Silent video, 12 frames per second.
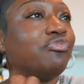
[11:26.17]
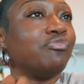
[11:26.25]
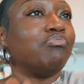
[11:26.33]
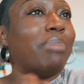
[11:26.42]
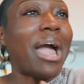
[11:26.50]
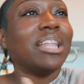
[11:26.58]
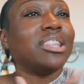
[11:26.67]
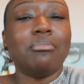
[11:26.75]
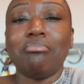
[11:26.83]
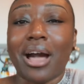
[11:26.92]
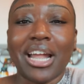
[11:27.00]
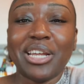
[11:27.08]
Bath and
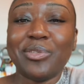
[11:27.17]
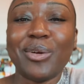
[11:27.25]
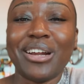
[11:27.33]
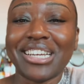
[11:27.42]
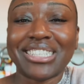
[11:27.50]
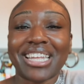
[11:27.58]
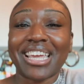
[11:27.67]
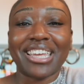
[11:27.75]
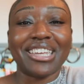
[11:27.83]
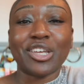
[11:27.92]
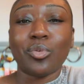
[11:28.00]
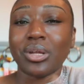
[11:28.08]
Body Works. Like,
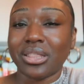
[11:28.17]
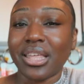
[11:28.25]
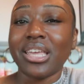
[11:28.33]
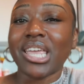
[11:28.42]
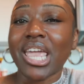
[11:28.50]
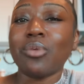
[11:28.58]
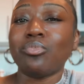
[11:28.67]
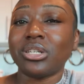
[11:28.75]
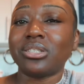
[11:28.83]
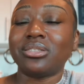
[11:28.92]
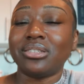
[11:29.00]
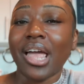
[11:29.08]
you would think it
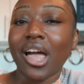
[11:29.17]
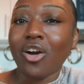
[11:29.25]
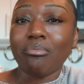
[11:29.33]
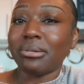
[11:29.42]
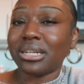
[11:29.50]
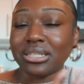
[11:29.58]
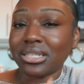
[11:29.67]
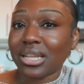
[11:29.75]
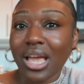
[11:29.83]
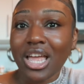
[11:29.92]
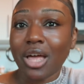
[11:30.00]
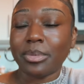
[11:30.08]
would help, but it did
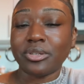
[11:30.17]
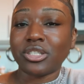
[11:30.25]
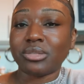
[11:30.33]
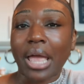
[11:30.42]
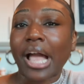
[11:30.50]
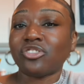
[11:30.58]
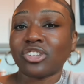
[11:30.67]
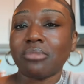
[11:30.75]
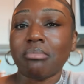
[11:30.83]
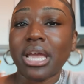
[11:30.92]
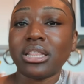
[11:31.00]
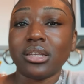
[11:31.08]
not help. It just actually
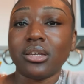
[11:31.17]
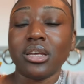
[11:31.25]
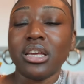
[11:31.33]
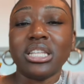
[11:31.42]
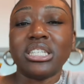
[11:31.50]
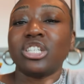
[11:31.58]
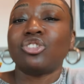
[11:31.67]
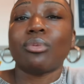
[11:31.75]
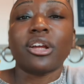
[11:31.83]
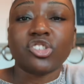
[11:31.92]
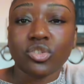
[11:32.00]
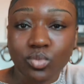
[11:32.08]
made the
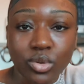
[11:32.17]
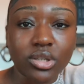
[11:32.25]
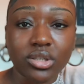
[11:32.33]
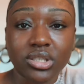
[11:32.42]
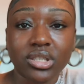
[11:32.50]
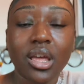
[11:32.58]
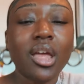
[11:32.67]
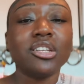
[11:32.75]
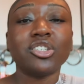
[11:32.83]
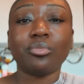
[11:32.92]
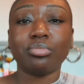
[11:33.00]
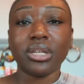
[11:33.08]
situation worse.
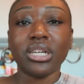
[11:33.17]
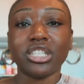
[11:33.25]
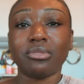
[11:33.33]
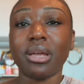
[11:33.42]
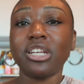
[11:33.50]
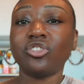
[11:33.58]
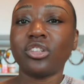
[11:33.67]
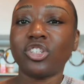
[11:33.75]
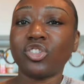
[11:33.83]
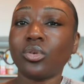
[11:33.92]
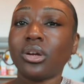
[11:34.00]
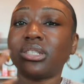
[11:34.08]
So please make sure that
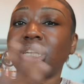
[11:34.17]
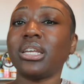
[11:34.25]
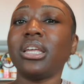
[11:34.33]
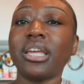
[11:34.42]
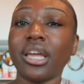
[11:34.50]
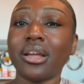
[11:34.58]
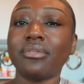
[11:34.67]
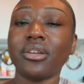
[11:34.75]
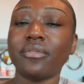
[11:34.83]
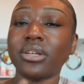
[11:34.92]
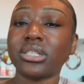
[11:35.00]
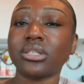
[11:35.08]
you are taking care of your
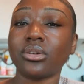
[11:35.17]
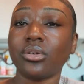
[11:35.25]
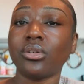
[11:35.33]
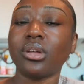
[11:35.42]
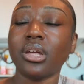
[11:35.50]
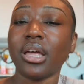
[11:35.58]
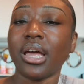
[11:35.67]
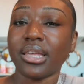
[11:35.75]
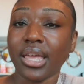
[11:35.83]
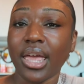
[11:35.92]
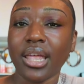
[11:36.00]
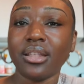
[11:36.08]
physical
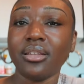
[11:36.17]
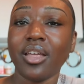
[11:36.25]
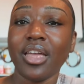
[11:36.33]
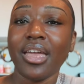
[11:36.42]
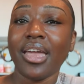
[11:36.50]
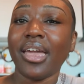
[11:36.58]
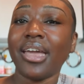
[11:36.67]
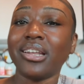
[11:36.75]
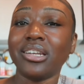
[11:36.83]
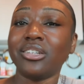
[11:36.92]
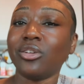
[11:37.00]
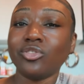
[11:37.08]
again,
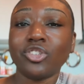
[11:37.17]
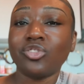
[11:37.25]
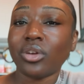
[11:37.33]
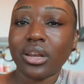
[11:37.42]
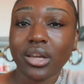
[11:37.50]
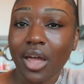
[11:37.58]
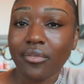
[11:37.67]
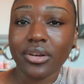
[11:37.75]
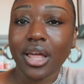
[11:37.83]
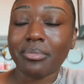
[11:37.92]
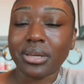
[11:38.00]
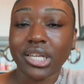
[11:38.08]
and don't just try to cover it
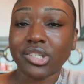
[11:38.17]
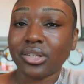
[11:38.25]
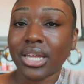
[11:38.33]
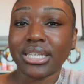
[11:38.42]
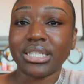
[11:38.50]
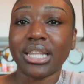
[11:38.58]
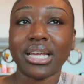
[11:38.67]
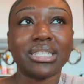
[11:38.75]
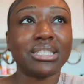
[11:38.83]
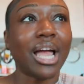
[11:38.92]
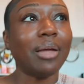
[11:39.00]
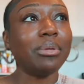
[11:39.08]
up because you're lazy. Like,
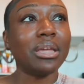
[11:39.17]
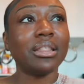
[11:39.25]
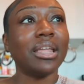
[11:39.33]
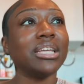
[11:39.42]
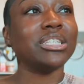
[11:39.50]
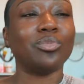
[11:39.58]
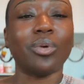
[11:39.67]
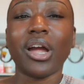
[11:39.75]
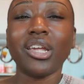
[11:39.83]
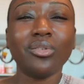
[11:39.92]
stop being lazy. Why are you